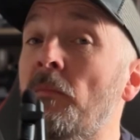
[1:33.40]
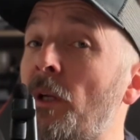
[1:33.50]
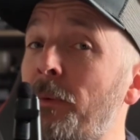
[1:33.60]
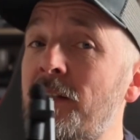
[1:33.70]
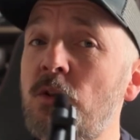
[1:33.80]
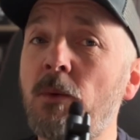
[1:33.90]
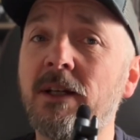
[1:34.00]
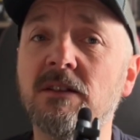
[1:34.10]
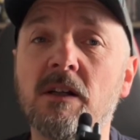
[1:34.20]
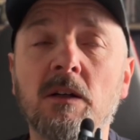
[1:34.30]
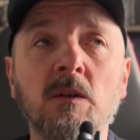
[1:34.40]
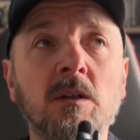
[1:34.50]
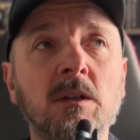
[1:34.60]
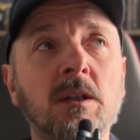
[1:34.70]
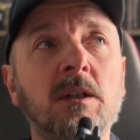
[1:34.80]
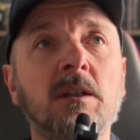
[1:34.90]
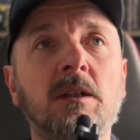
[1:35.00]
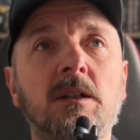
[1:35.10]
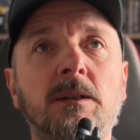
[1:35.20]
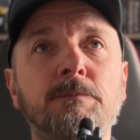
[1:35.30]
about 2 weeks ago,
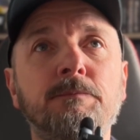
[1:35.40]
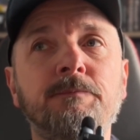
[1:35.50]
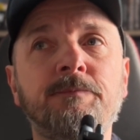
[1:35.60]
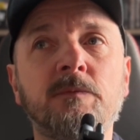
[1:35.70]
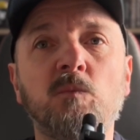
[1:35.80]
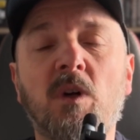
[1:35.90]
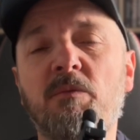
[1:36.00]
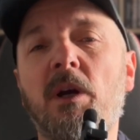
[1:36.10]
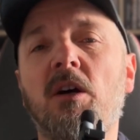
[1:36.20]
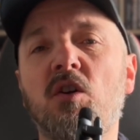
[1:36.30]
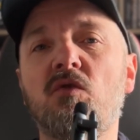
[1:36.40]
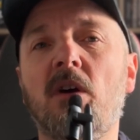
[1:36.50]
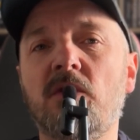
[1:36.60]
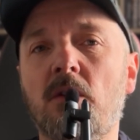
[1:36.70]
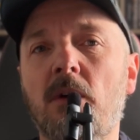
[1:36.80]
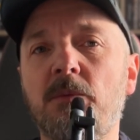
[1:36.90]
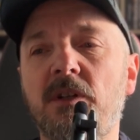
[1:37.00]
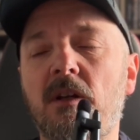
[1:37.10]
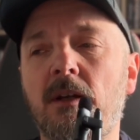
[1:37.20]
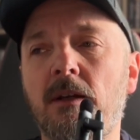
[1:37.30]
one of my hard drives
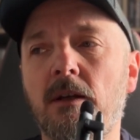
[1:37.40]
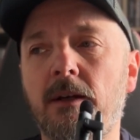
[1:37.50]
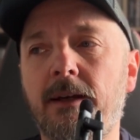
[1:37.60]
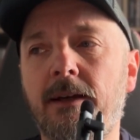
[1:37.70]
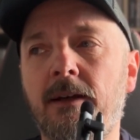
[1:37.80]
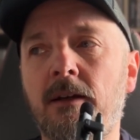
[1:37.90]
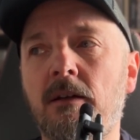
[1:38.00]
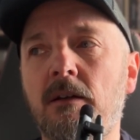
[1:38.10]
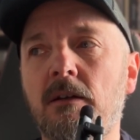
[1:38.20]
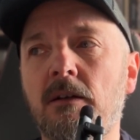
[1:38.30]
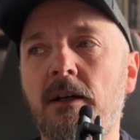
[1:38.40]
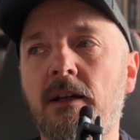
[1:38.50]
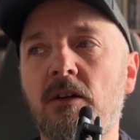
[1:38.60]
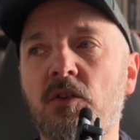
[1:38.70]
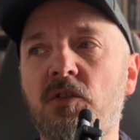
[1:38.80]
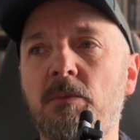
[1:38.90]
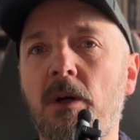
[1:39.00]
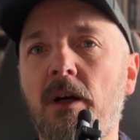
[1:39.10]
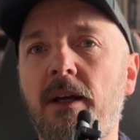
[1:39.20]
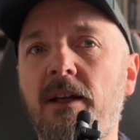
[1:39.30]
corrupted and I lost
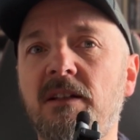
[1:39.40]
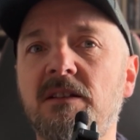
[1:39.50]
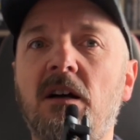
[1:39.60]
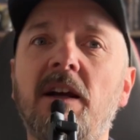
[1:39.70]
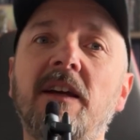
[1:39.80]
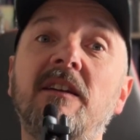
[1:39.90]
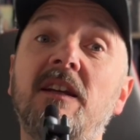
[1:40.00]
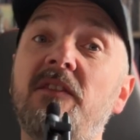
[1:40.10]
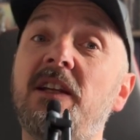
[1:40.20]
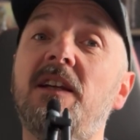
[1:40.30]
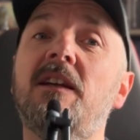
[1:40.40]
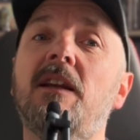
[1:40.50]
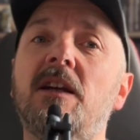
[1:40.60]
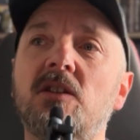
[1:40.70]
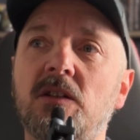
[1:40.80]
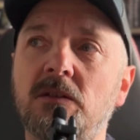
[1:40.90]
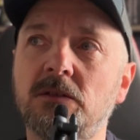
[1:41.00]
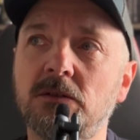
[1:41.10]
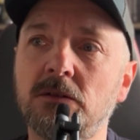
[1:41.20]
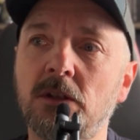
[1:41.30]
my entire DVD collection.
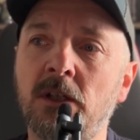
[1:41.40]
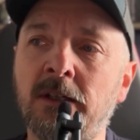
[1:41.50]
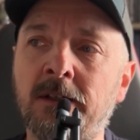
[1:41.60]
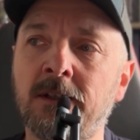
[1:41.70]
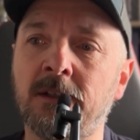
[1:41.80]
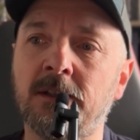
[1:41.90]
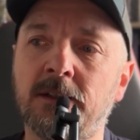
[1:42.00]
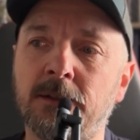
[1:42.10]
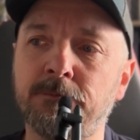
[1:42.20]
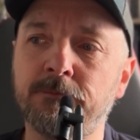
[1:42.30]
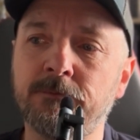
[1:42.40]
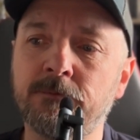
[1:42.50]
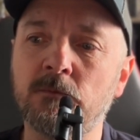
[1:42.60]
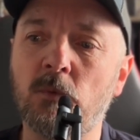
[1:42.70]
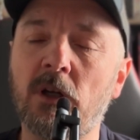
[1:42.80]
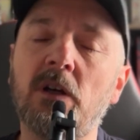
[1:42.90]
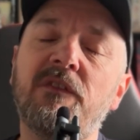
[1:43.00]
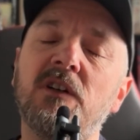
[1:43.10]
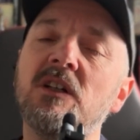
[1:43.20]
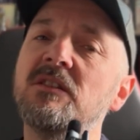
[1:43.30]
When I
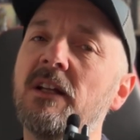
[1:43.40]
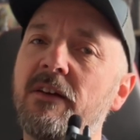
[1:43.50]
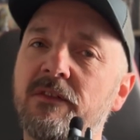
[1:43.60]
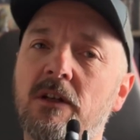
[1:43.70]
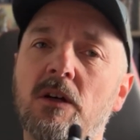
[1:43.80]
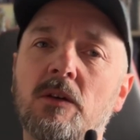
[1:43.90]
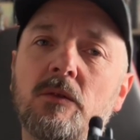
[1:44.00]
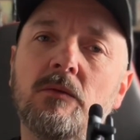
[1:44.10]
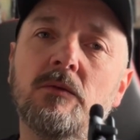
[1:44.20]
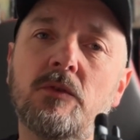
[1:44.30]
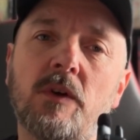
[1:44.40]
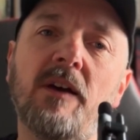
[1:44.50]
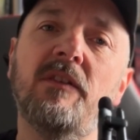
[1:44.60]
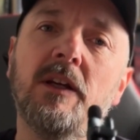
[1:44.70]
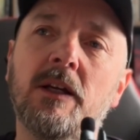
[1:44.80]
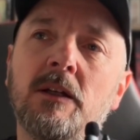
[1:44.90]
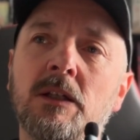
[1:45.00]
first left to go traveling,